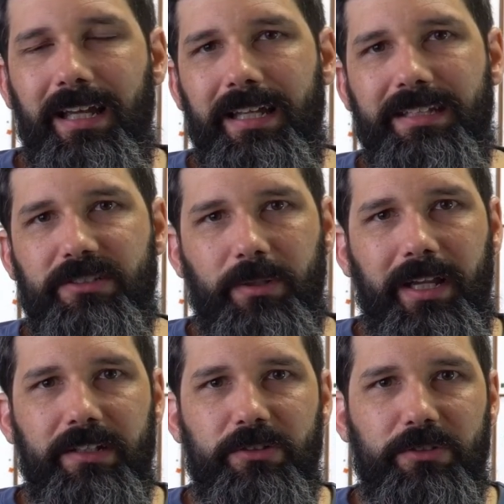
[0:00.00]
it's
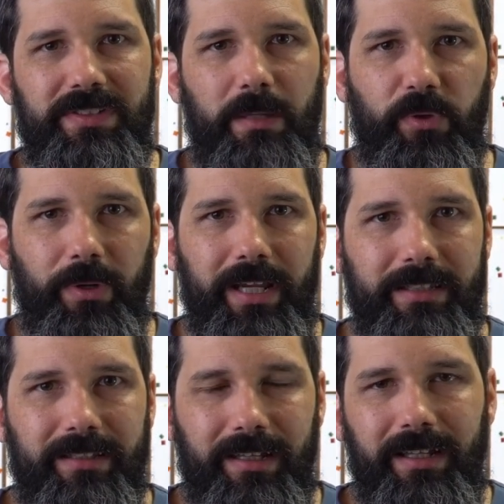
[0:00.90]
trying to
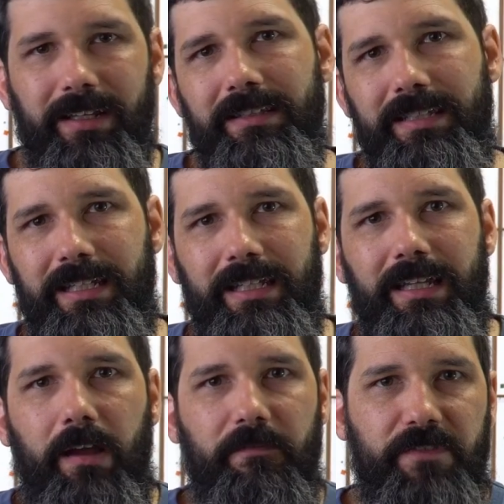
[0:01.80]
separate the
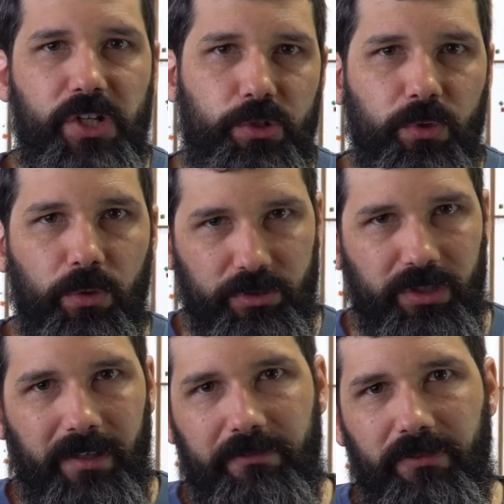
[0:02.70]

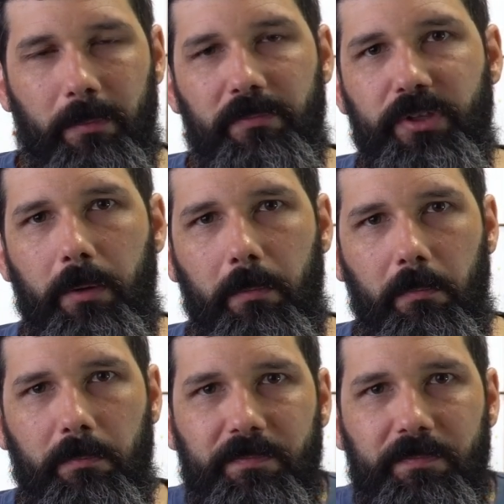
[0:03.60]
visuals from the